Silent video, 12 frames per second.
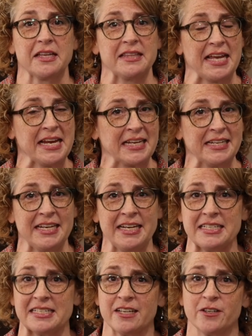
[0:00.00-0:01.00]
They can
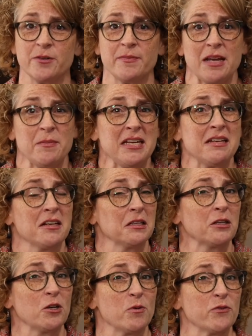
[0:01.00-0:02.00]
eat dinner maybe a
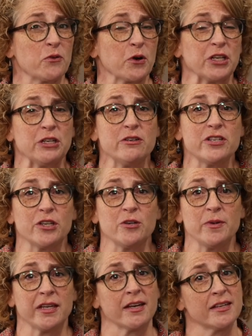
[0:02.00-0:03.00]
little before you do
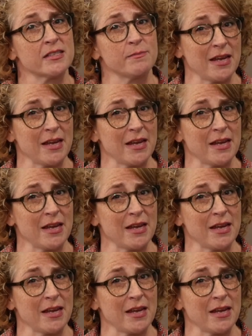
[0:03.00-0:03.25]
because